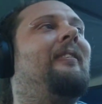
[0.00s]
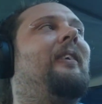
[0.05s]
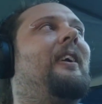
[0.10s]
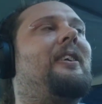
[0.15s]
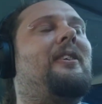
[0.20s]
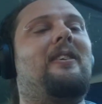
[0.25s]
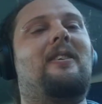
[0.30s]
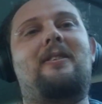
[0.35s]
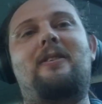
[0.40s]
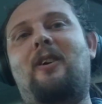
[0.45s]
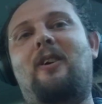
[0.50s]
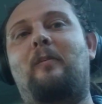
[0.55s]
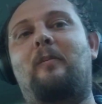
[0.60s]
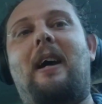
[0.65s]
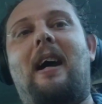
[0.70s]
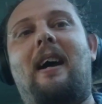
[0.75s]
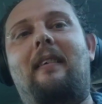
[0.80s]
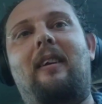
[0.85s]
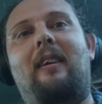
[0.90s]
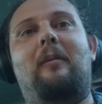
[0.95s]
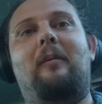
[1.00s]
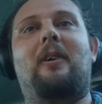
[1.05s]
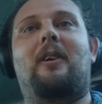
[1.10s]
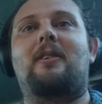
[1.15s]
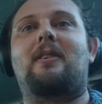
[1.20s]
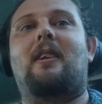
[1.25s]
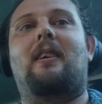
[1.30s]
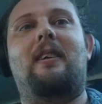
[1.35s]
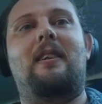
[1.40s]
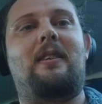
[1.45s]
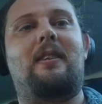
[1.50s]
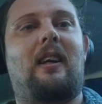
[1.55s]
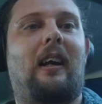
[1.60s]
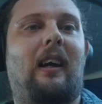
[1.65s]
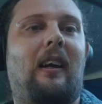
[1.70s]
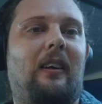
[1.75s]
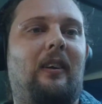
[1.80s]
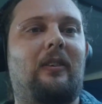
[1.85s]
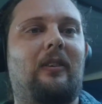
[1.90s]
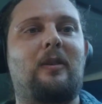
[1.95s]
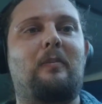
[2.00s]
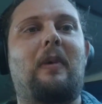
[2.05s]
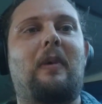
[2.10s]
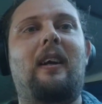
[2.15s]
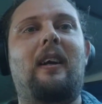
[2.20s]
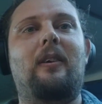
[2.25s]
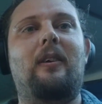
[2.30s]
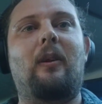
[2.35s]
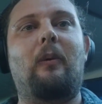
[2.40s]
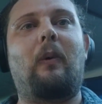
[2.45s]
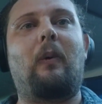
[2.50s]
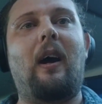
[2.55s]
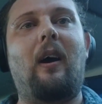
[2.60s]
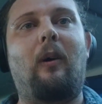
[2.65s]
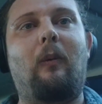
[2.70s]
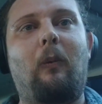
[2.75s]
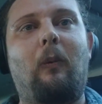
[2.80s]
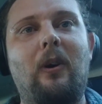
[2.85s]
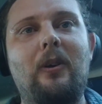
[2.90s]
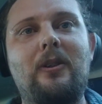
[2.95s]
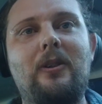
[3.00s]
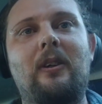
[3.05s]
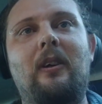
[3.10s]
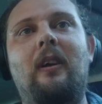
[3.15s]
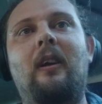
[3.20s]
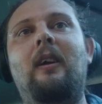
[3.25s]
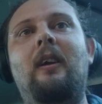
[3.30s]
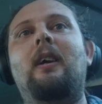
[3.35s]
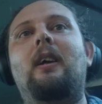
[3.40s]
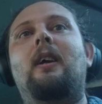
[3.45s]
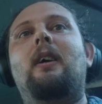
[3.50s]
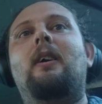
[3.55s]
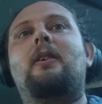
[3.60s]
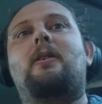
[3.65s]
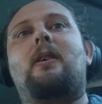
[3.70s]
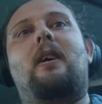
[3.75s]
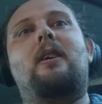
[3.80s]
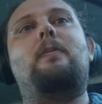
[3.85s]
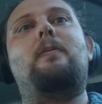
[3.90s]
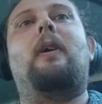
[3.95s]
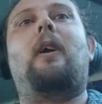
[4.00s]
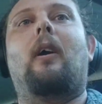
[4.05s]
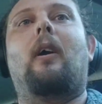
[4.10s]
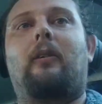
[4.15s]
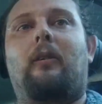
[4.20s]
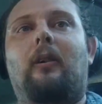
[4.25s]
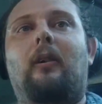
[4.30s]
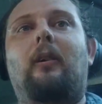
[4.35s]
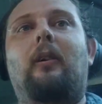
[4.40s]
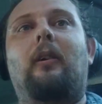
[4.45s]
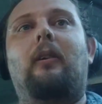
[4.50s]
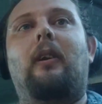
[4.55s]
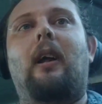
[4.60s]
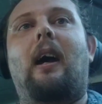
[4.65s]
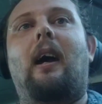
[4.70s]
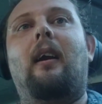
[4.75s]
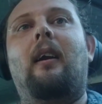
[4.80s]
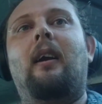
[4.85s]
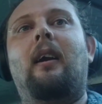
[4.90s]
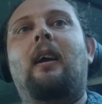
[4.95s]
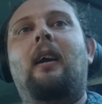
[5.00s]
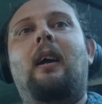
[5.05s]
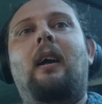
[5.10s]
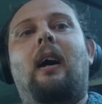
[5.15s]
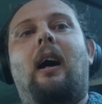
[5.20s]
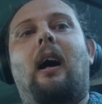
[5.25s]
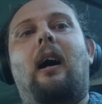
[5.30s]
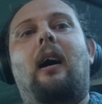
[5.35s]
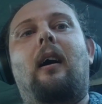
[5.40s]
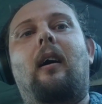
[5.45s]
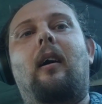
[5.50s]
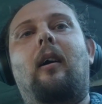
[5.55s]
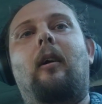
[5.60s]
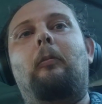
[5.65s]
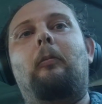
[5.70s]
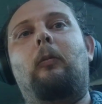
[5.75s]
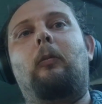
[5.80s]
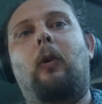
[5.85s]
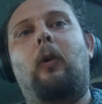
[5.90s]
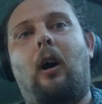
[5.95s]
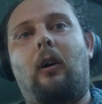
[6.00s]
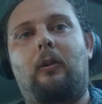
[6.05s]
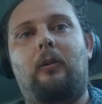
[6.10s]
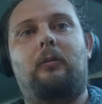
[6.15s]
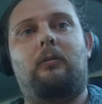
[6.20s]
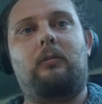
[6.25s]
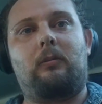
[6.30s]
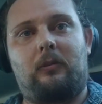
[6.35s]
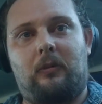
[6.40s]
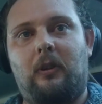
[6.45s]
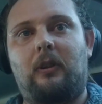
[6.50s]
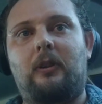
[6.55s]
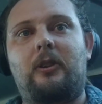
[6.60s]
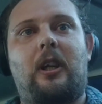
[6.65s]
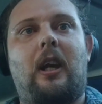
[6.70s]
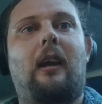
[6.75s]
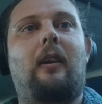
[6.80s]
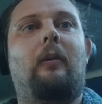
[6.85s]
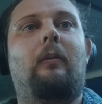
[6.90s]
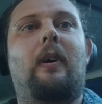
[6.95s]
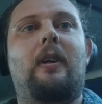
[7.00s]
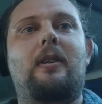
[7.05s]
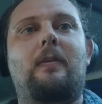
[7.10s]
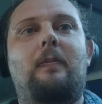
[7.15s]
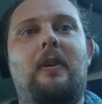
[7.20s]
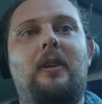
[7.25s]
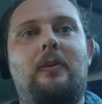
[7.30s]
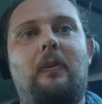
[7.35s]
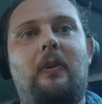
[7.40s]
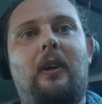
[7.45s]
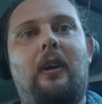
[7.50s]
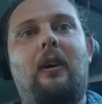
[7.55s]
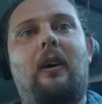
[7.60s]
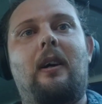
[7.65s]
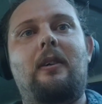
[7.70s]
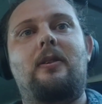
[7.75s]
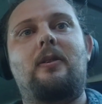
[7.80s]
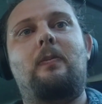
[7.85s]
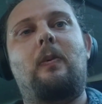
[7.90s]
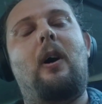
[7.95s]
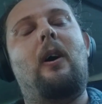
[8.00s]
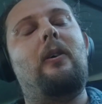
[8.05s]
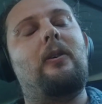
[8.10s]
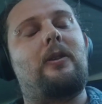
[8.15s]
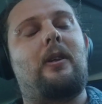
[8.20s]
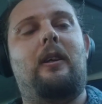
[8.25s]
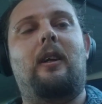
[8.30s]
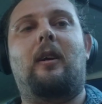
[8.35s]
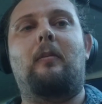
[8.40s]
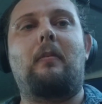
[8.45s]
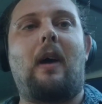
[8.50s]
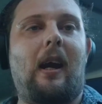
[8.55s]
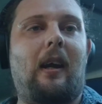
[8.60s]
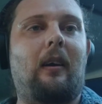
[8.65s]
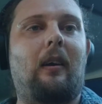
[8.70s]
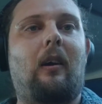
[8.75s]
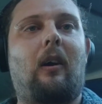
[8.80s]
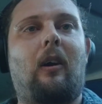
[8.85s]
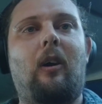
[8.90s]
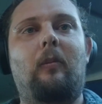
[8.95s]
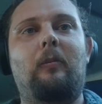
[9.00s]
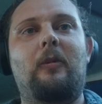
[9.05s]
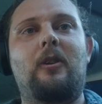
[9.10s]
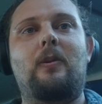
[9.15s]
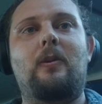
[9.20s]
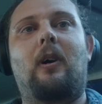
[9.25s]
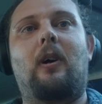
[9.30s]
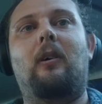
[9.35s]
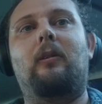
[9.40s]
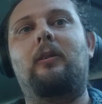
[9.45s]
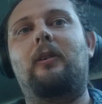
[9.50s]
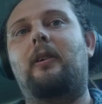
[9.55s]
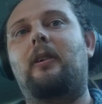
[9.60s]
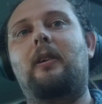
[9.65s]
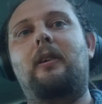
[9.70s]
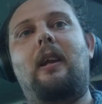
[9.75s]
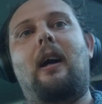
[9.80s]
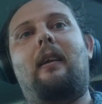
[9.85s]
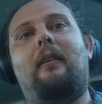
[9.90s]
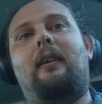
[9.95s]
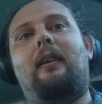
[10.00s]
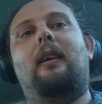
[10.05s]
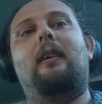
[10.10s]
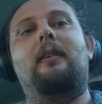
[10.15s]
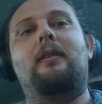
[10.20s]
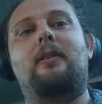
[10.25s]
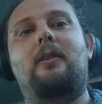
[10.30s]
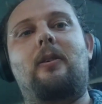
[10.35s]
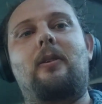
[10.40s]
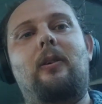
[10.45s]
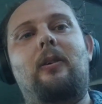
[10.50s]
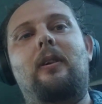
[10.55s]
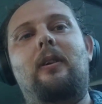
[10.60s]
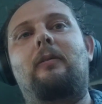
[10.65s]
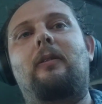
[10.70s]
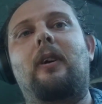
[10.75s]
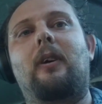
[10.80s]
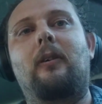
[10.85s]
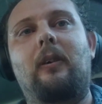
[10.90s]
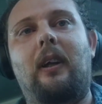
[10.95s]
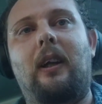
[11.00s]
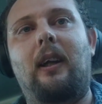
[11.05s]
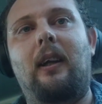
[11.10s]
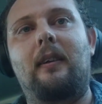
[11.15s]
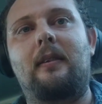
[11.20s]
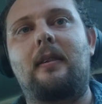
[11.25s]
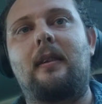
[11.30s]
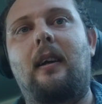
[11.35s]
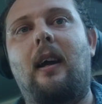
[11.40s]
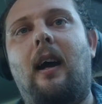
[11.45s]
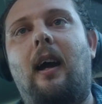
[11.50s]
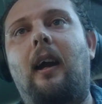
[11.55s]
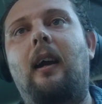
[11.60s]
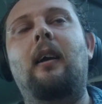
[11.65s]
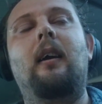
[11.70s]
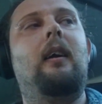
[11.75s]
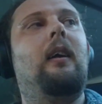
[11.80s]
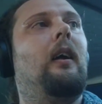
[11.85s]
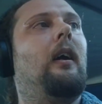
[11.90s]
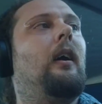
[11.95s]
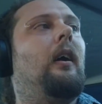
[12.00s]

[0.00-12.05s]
which is not a bad thing because at least I had got to make it the way I want it. So as we go through that, I'll share the recipes with you guys as well so you can make it at home as well. Nothing is too difficult here today.